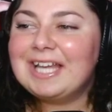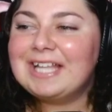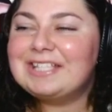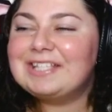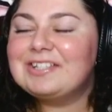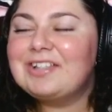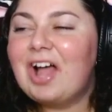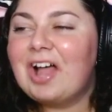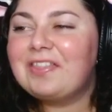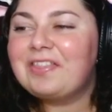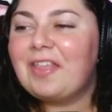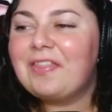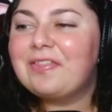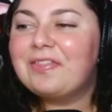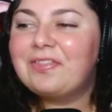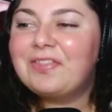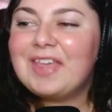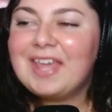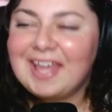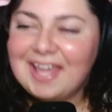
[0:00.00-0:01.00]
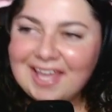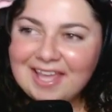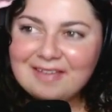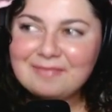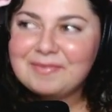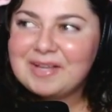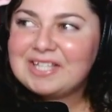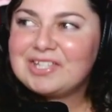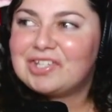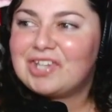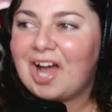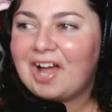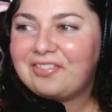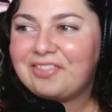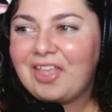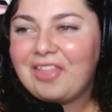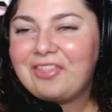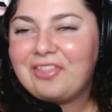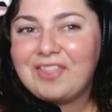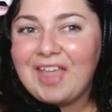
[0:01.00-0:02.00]
It's not the theme. It's not
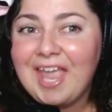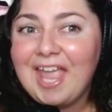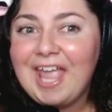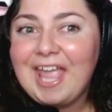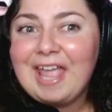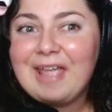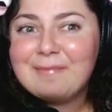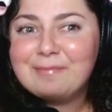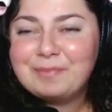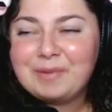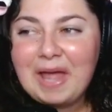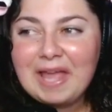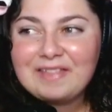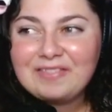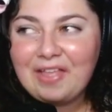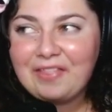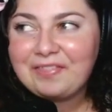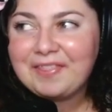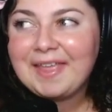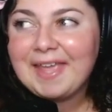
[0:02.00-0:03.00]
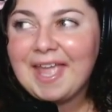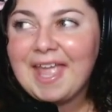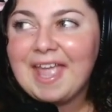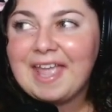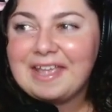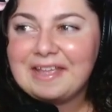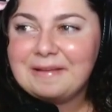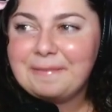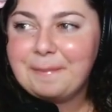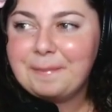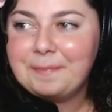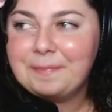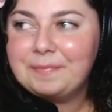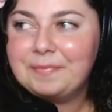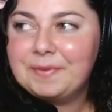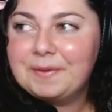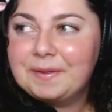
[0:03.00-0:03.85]
the theme. Play the theme.